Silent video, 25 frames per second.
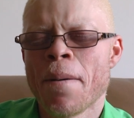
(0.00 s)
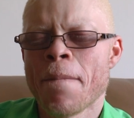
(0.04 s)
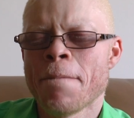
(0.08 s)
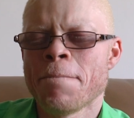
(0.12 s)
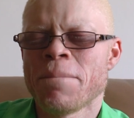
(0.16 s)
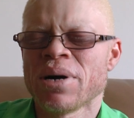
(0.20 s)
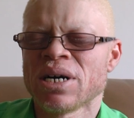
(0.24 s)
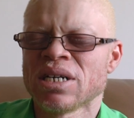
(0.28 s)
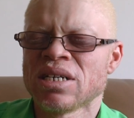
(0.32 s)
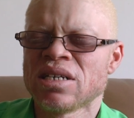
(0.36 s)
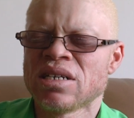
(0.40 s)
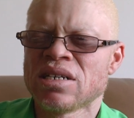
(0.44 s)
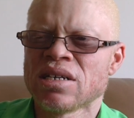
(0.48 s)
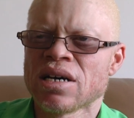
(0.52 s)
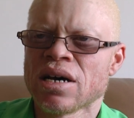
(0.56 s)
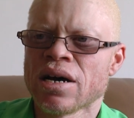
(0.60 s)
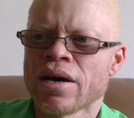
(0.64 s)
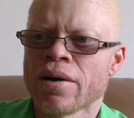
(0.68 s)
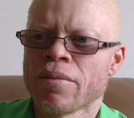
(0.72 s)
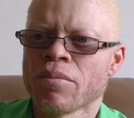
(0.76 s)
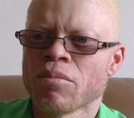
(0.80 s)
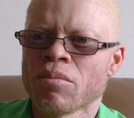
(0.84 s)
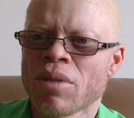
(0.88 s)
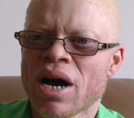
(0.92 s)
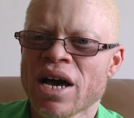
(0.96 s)
But
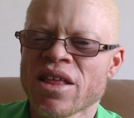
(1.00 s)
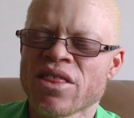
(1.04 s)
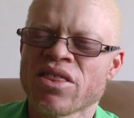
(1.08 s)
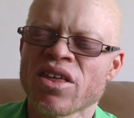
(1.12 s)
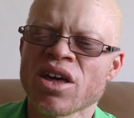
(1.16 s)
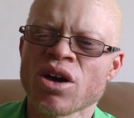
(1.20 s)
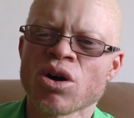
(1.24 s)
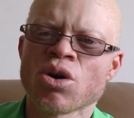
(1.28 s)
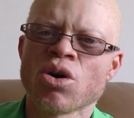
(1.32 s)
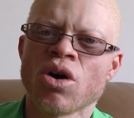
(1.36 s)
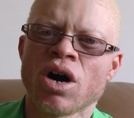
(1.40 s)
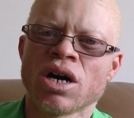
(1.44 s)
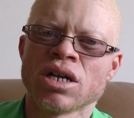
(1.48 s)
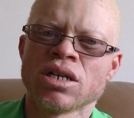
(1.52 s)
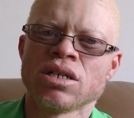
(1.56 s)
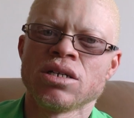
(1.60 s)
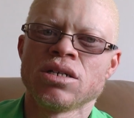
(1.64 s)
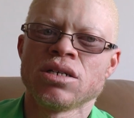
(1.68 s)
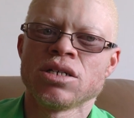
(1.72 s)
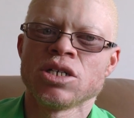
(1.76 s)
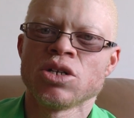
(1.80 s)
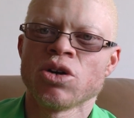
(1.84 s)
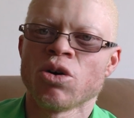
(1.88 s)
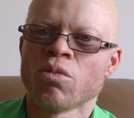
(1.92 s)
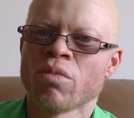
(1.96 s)
I thank
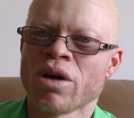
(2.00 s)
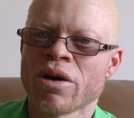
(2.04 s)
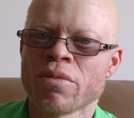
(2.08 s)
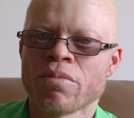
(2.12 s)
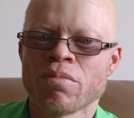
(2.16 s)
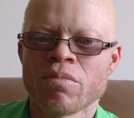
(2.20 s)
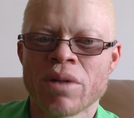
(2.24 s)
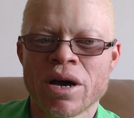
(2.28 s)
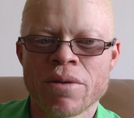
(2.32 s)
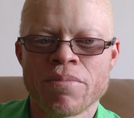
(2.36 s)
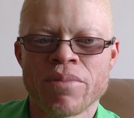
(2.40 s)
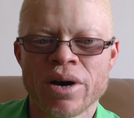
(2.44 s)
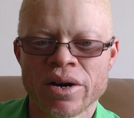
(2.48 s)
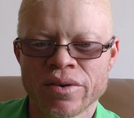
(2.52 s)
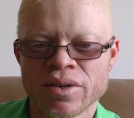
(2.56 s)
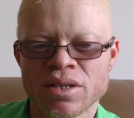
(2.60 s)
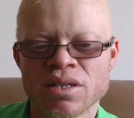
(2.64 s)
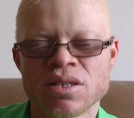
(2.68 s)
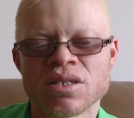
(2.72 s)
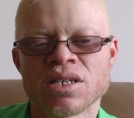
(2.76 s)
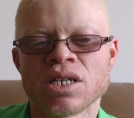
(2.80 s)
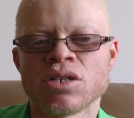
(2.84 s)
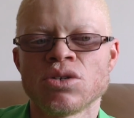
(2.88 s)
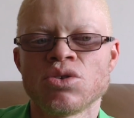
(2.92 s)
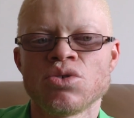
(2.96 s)
God, my
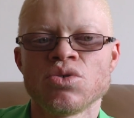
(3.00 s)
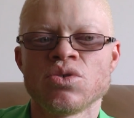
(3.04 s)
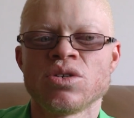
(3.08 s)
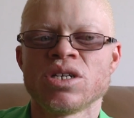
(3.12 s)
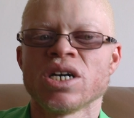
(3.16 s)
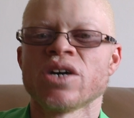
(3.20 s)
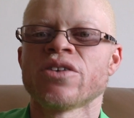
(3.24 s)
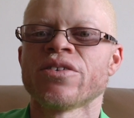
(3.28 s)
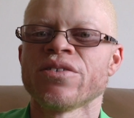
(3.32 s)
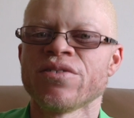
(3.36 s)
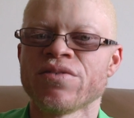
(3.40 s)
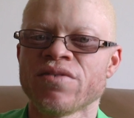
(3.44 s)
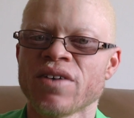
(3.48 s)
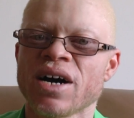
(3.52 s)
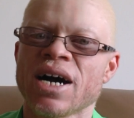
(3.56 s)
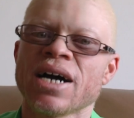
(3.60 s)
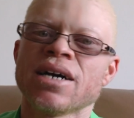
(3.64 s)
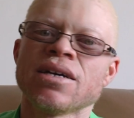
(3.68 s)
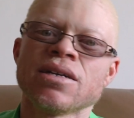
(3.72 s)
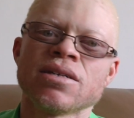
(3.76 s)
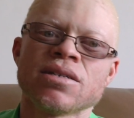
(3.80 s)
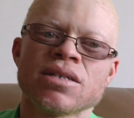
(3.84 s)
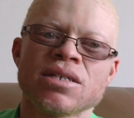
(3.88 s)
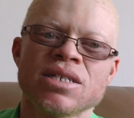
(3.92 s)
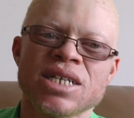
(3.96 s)
parents had to
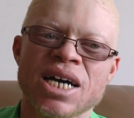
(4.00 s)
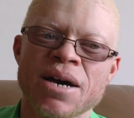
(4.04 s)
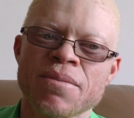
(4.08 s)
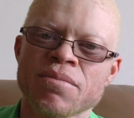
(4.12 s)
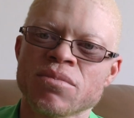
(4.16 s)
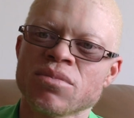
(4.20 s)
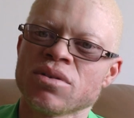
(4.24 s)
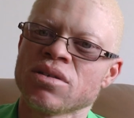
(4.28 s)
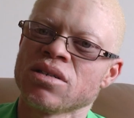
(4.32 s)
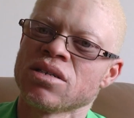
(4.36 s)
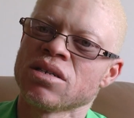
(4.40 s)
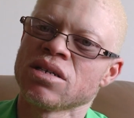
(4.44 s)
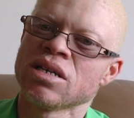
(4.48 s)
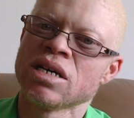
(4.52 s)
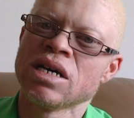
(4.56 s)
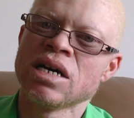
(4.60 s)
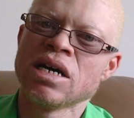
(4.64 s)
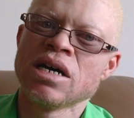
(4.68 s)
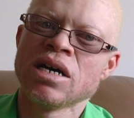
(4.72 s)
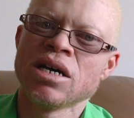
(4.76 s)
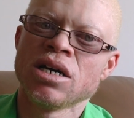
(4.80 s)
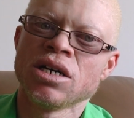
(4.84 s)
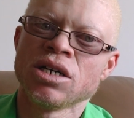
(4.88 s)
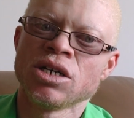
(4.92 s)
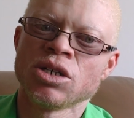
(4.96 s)
sacrifice at times,
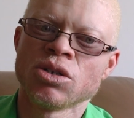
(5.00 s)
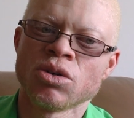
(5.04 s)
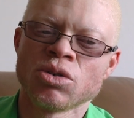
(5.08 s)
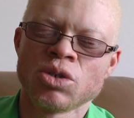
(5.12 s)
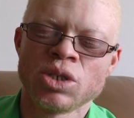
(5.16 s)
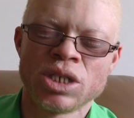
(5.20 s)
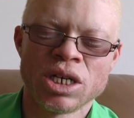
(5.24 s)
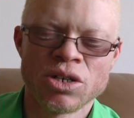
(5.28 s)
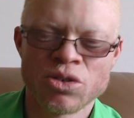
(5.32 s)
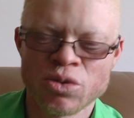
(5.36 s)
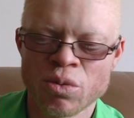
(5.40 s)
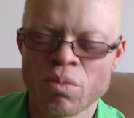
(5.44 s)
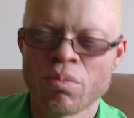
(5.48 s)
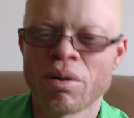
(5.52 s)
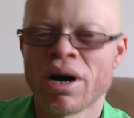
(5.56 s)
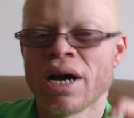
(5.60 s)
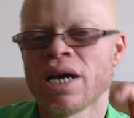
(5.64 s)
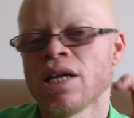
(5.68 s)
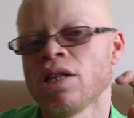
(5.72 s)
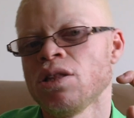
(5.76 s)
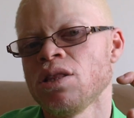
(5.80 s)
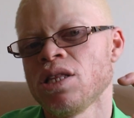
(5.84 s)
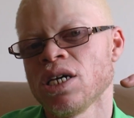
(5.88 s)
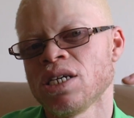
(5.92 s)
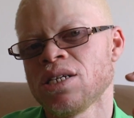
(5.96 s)
just to
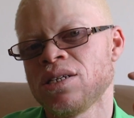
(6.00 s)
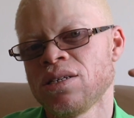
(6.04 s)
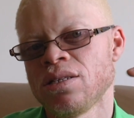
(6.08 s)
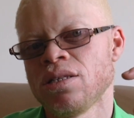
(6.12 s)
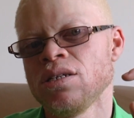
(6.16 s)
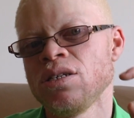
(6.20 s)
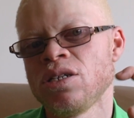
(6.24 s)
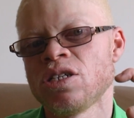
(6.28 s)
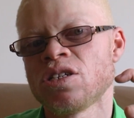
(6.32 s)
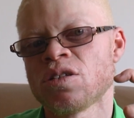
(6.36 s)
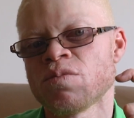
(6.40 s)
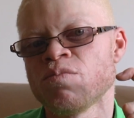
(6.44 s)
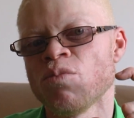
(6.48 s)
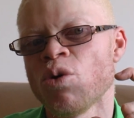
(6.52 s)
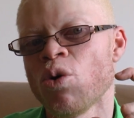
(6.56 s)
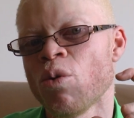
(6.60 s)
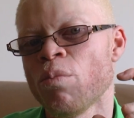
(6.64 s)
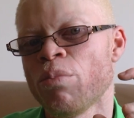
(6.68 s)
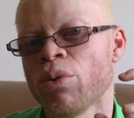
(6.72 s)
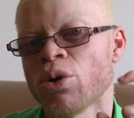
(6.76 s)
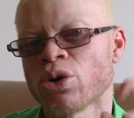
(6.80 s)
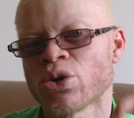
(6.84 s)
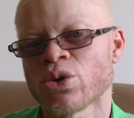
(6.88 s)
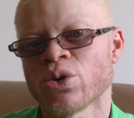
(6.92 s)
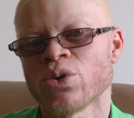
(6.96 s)
buy this small
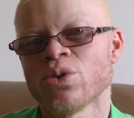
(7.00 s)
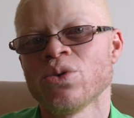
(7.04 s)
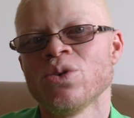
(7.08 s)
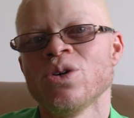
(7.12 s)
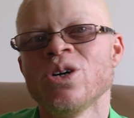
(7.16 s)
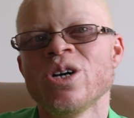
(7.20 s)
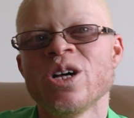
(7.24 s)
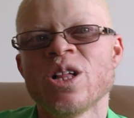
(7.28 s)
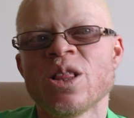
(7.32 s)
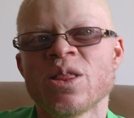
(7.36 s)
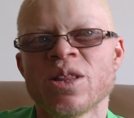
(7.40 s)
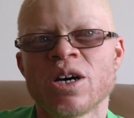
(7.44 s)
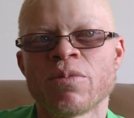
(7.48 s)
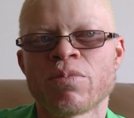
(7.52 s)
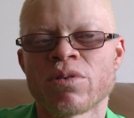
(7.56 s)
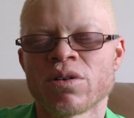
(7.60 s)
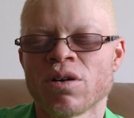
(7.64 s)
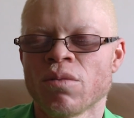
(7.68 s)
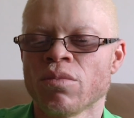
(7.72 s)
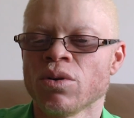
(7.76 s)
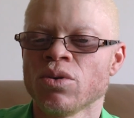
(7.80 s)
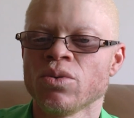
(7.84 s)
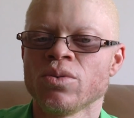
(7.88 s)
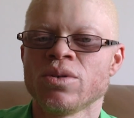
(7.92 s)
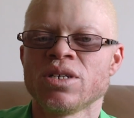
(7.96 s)
bottle that
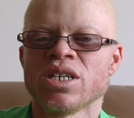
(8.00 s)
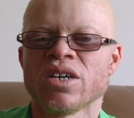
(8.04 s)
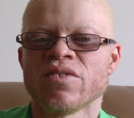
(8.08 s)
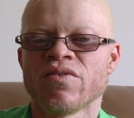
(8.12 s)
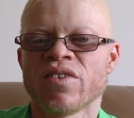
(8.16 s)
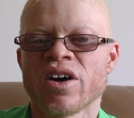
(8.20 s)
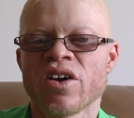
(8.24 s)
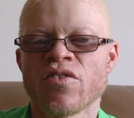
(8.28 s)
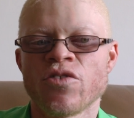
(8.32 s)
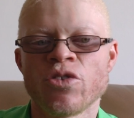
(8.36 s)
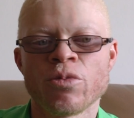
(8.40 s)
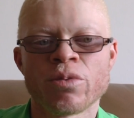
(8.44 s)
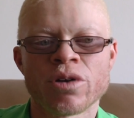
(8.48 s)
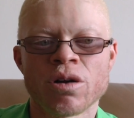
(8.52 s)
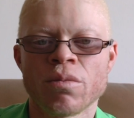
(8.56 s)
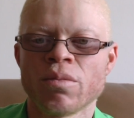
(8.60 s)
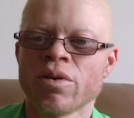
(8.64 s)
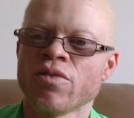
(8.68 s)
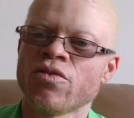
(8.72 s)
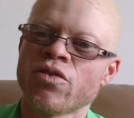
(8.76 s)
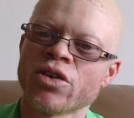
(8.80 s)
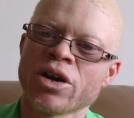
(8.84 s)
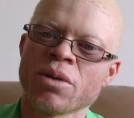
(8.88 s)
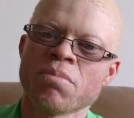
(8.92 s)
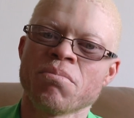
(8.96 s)
probably would survive you probably
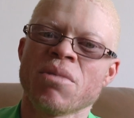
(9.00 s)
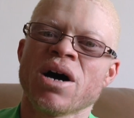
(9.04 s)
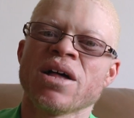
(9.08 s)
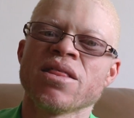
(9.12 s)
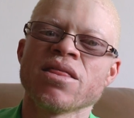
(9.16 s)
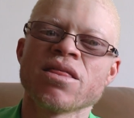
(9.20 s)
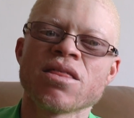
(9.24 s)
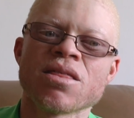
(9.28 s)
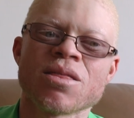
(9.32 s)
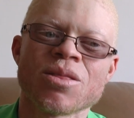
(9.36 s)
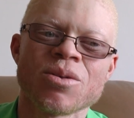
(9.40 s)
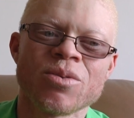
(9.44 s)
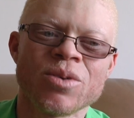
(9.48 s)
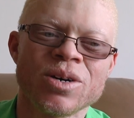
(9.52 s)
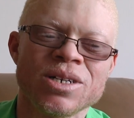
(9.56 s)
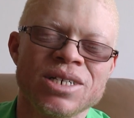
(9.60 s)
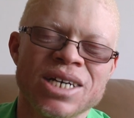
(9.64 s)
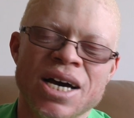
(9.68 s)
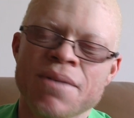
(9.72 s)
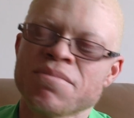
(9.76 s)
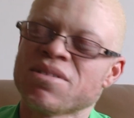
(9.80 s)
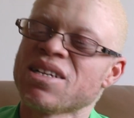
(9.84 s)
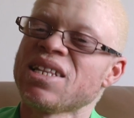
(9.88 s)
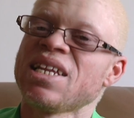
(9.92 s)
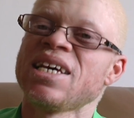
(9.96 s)
for a month, or at
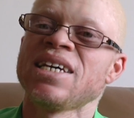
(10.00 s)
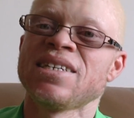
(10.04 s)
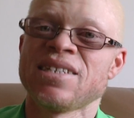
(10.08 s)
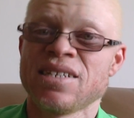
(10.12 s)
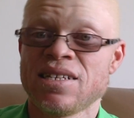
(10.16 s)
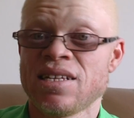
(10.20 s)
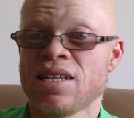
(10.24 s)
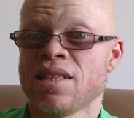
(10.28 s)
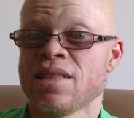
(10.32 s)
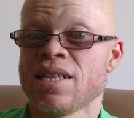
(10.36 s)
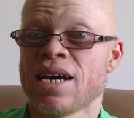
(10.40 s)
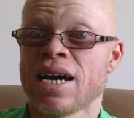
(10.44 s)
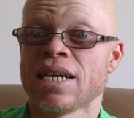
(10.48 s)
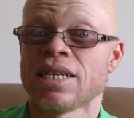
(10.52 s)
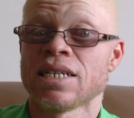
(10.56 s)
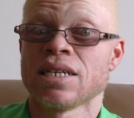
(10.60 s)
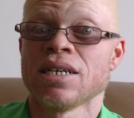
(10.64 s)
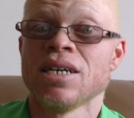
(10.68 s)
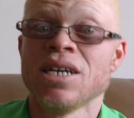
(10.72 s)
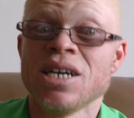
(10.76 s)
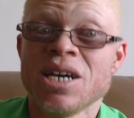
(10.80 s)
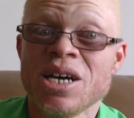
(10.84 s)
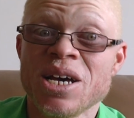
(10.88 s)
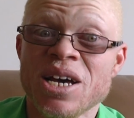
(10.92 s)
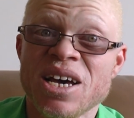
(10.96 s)
times lesser than that.
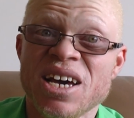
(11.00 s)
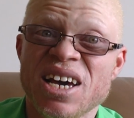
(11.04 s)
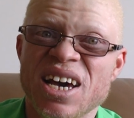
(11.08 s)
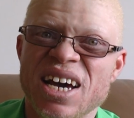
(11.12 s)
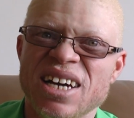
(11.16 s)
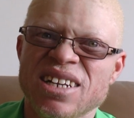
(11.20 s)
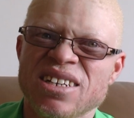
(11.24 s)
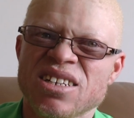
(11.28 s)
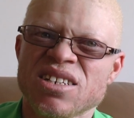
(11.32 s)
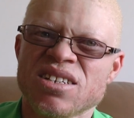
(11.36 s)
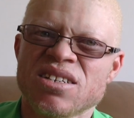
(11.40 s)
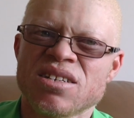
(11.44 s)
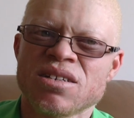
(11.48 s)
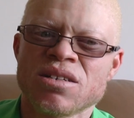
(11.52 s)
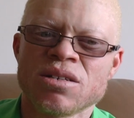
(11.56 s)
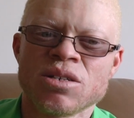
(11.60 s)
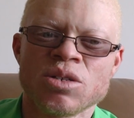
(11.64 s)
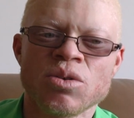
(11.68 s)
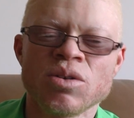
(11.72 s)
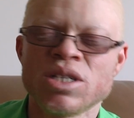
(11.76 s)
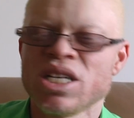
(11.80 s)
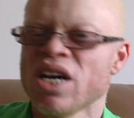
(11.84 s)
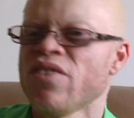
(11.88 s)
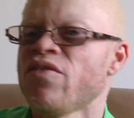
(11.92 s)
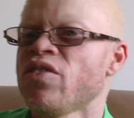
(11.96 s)
And
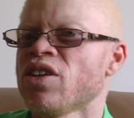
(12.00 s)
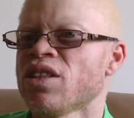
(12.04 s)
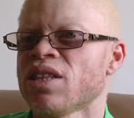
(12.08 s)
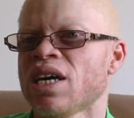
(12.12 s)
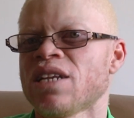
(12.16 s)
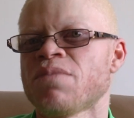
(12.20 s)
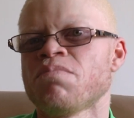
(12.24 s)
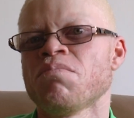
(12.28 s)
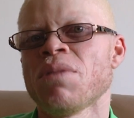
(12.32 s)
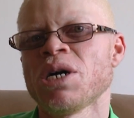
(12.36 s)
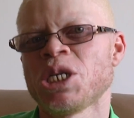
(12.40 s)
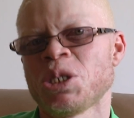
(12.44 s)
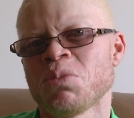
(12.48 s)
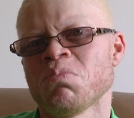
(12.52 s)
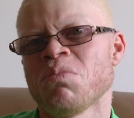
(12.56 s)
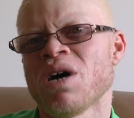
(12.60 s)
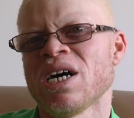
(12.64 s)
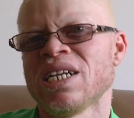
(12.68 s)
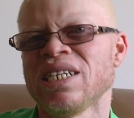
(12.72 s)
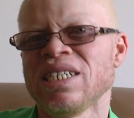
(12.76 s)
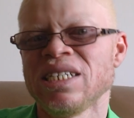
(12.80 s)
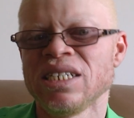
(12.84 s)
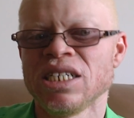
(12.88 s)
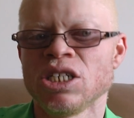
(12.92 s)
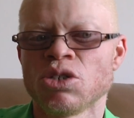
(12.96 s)
not having that much
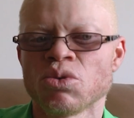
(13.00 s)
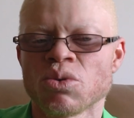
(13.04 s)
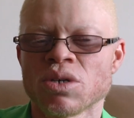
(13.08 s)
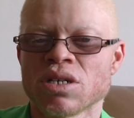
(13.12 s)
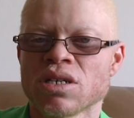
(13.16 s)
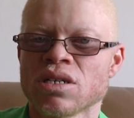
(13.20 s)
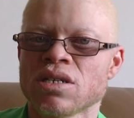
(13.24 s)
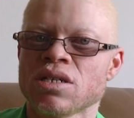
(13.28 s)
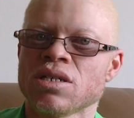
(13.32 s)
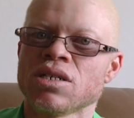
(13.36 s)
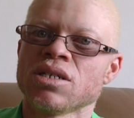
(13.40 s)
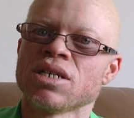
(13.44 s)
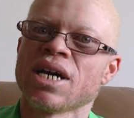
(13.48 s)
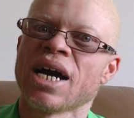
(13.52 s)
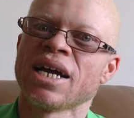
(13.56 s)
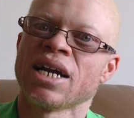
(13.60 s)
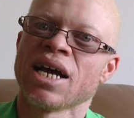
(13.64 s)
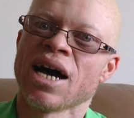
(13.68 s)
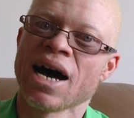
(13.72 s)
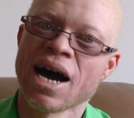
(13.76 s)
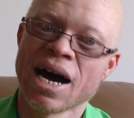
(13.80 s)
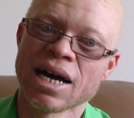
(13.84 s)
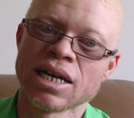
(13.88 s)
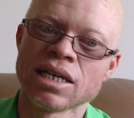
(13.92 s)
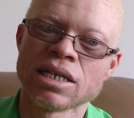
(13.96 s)
money, it was kind
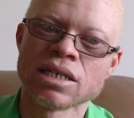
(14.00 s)
of hard.